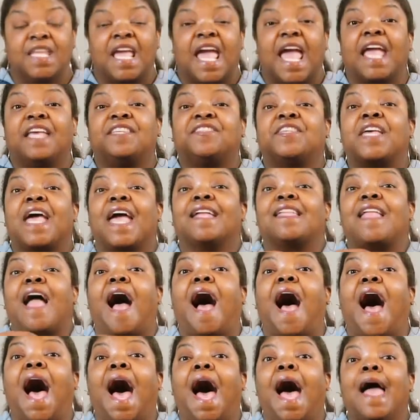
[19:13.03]
He said,
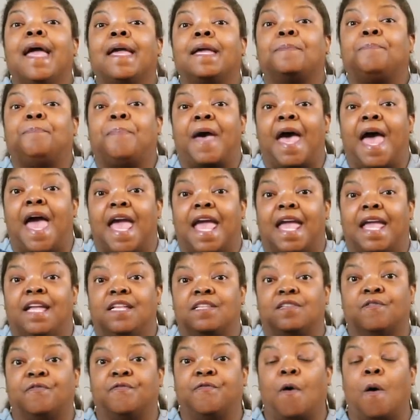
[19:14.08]
I
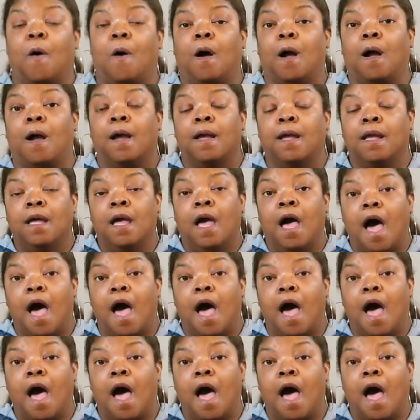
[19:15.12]
paid for